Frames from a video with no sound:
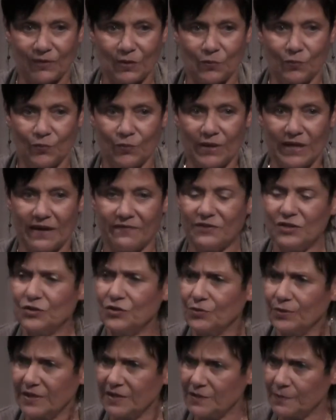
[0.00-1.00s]
We have to
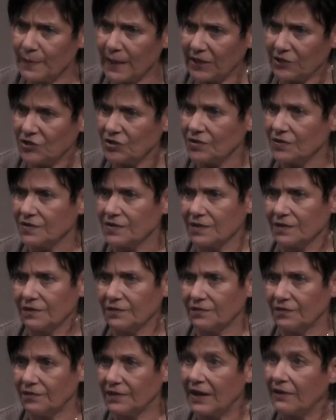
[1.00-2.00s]
do inspections
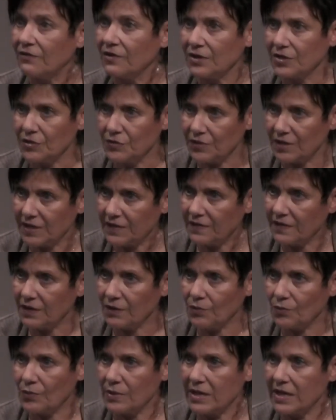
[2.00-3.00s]
of every unit
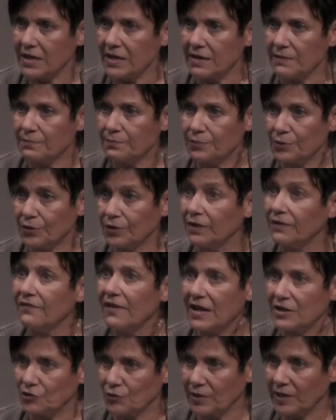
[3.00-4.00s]
that we put a
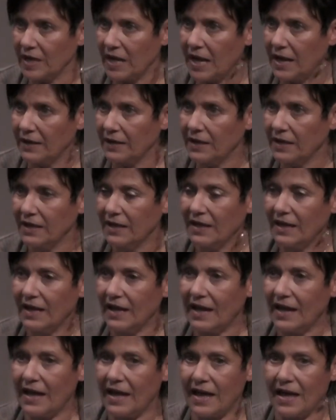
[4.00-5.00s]
veteran in.
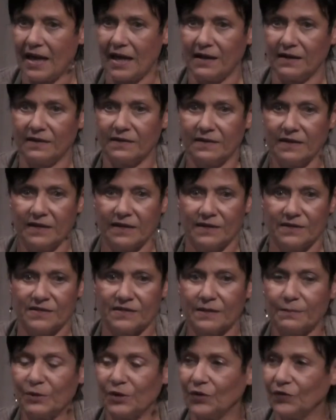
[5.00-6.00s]
And
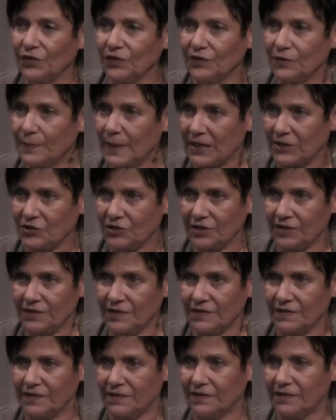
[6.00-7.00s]
some of those
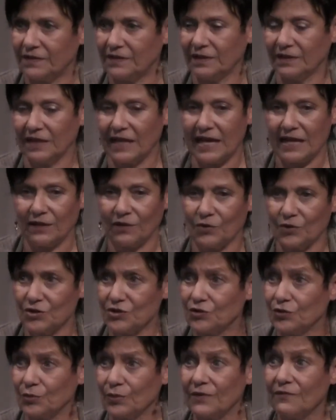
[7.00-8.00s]
inspections, the
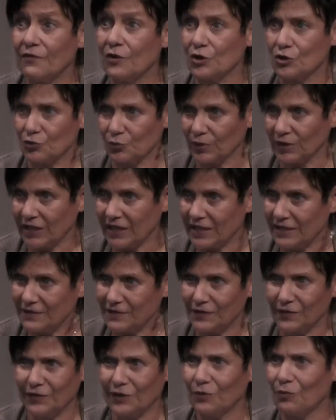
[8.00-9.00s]
landlord's doing virtually,
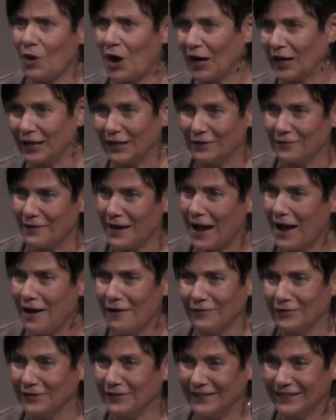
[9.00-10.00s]
so they're walking
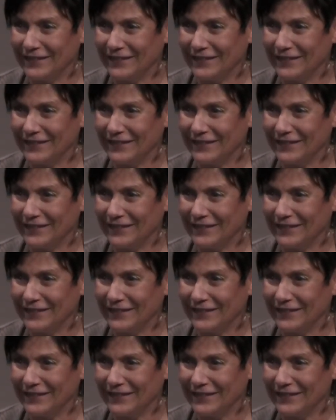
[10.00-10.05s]
around,